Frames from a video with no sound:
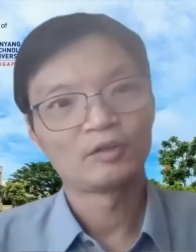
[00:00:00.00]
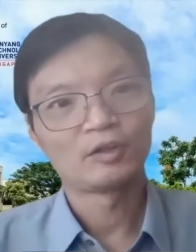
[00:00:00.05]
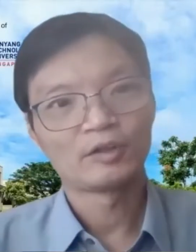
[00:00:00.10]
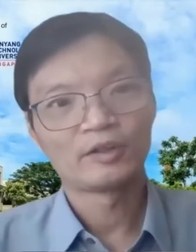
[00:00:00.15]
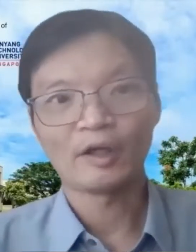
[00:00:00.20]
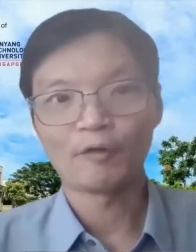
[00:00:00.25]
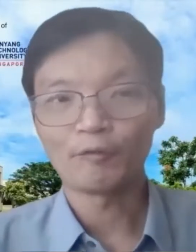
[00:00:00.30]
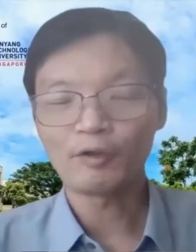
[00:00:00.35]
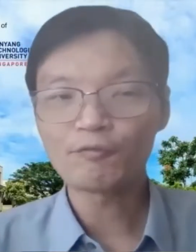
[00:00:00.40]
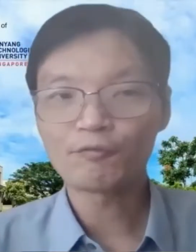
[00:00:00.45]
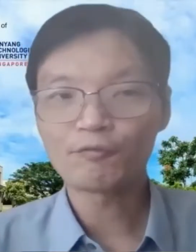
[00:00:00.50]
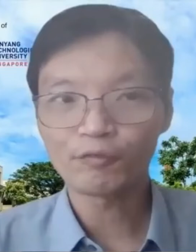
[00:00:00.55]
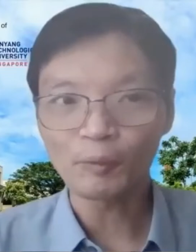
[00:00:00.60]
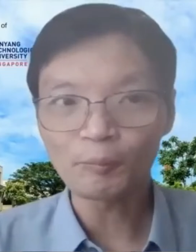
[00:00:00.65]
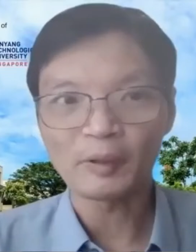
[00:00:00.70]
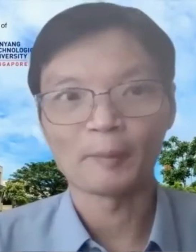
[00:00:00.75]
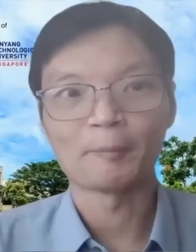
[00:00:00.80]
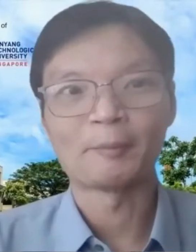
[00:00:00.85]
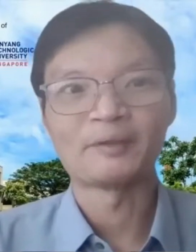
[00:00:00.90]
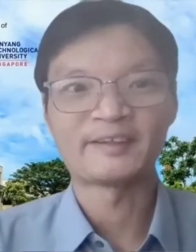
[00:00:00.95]
Can we form
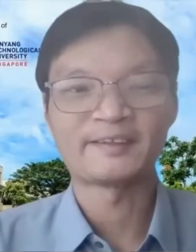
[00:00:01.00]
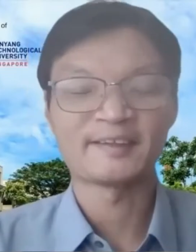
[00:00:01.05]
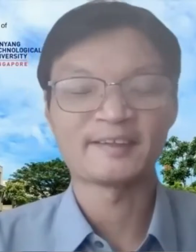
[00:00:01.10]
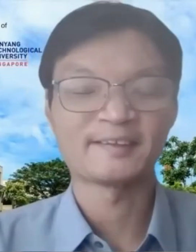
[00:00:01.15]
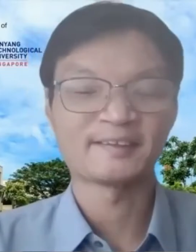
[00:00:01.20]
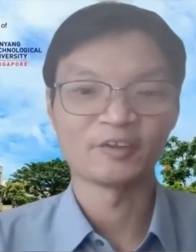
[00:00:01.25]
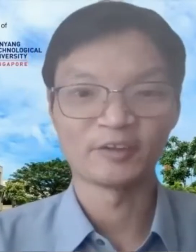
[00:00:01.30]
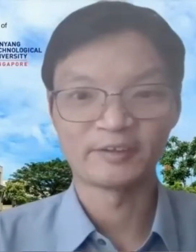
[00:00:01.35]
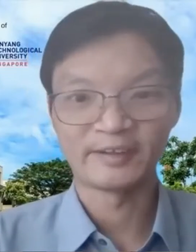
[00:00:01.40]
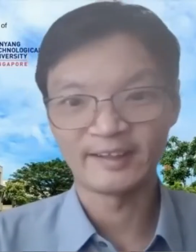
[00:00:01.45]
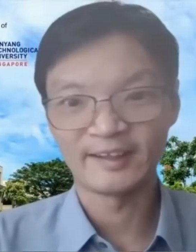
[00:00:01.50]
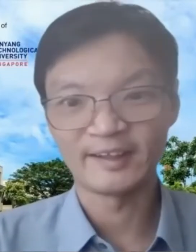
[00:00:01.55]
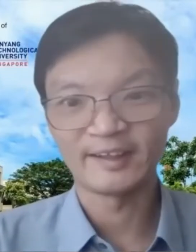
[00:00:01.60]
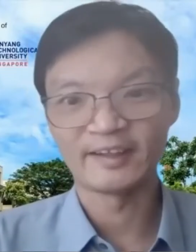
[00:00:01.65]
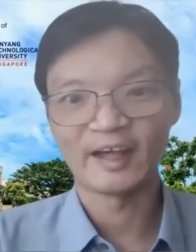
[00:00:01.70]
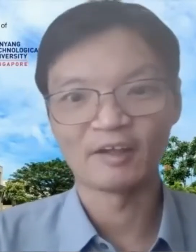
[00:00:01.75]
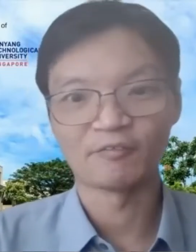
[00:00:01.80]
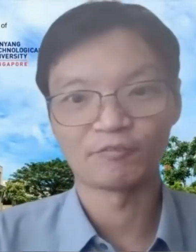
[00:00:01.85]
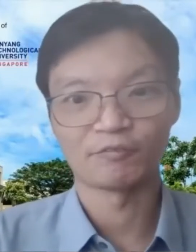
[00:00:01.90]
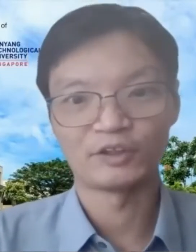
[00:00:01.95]
the hypothesis in your daily
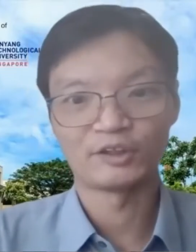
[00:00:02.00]
life?